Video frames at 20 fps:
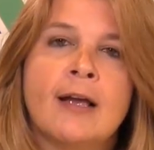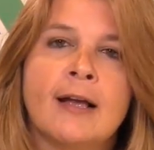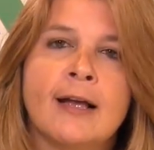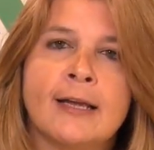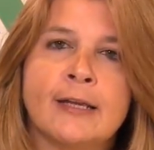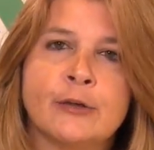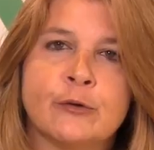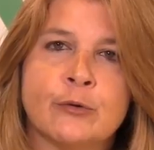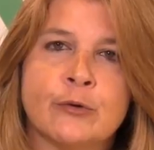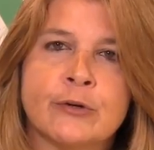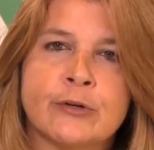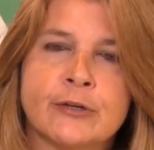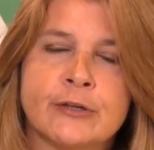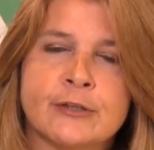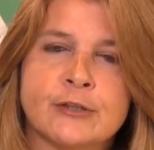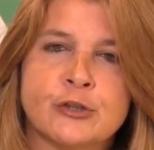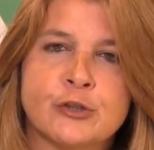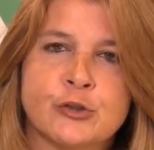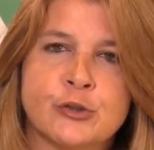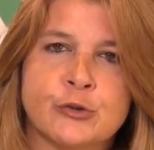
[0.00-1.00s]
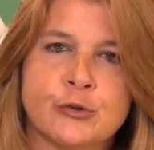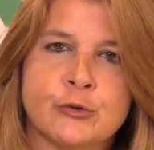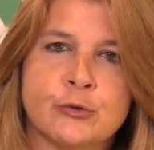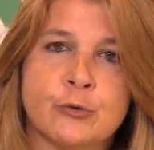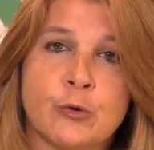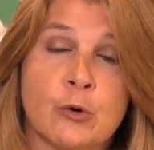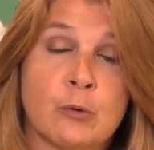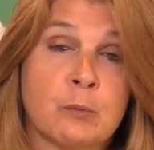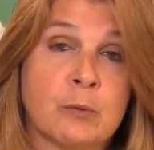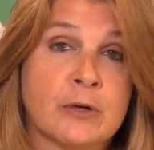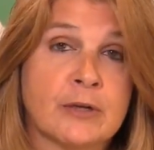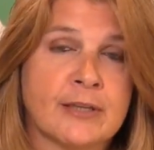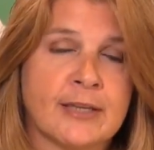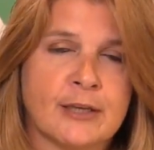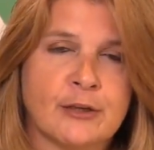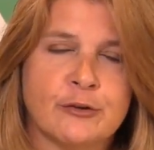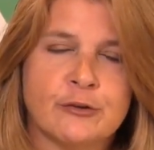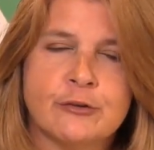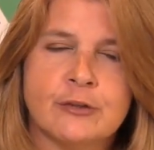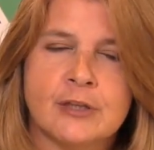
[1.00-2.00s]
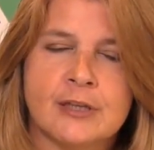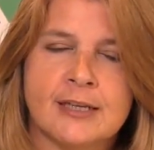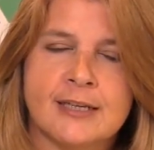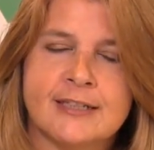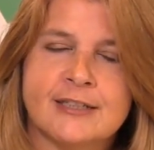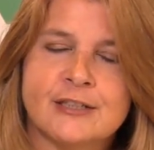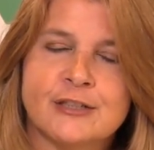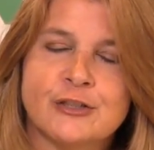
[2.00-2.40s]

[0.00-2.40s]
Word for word: in order to, or what do they utilize,